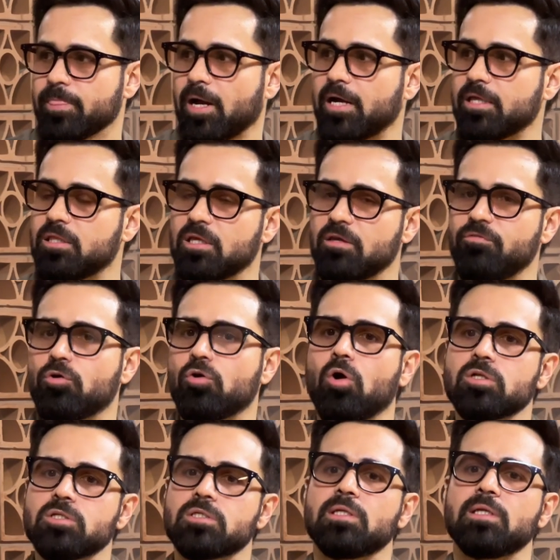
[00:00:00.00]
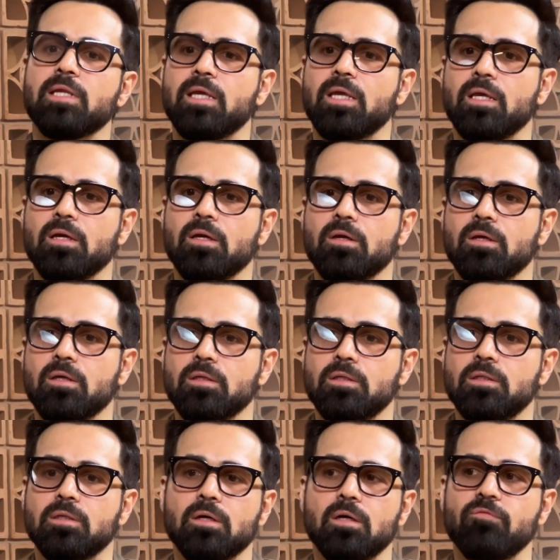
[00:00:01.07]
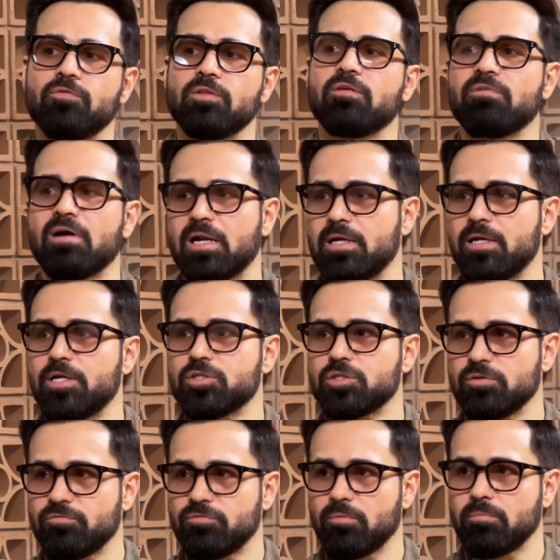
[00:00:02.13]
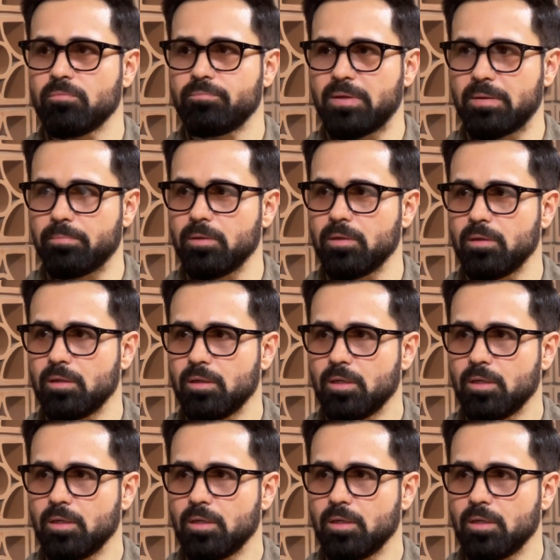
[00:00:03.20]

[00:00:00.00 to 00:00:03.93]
I think if you constantly yearn for that validation from people,